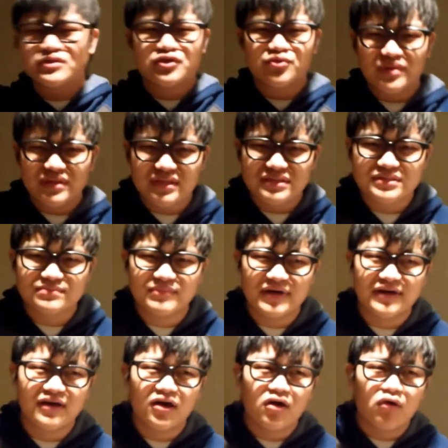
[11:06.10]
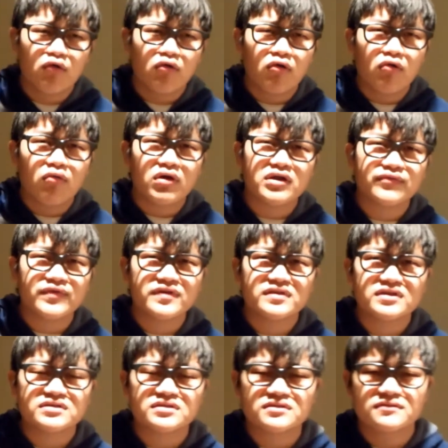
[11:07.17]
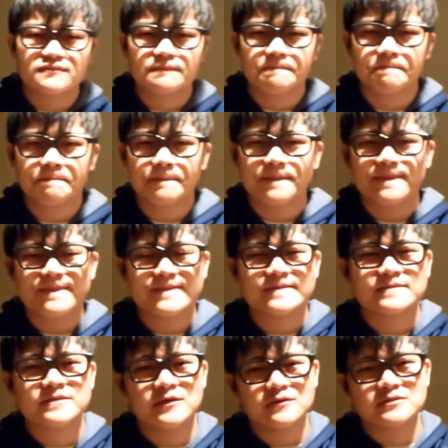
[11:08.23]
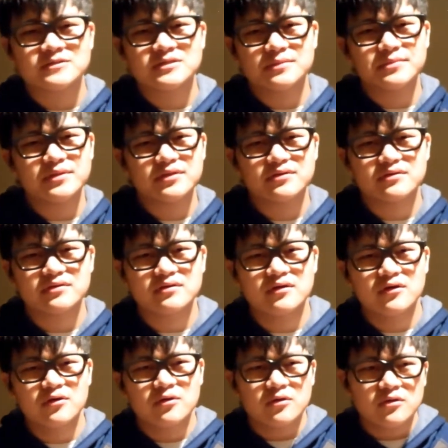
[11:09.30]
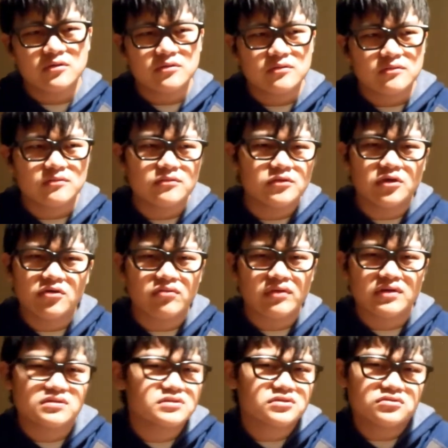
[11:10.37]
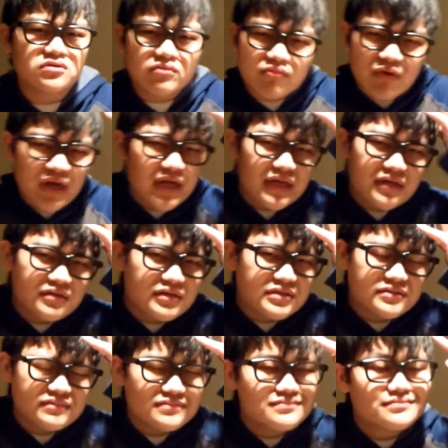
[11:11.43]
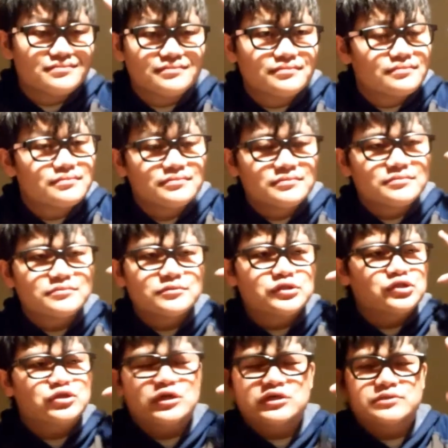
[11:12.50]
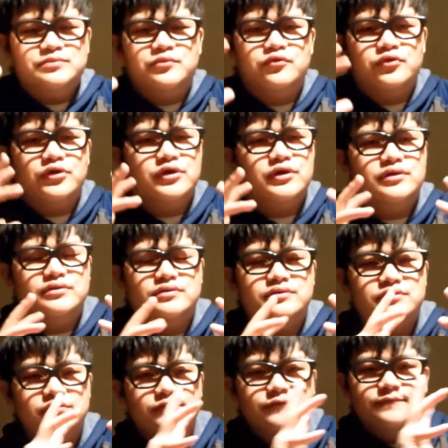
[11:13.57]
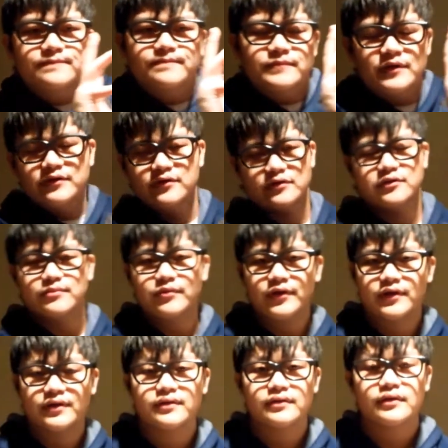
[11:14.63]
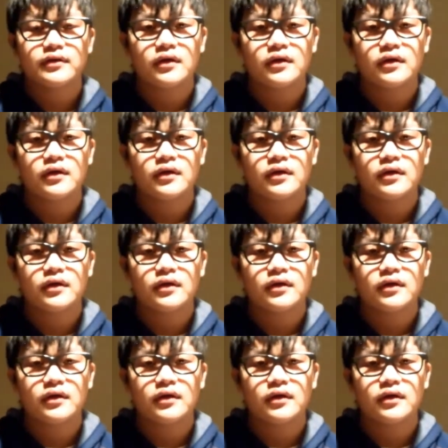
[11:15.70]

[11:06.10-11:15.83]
assuming this, but what if we just took some of the neurons in our brain and just transporting it into another brain?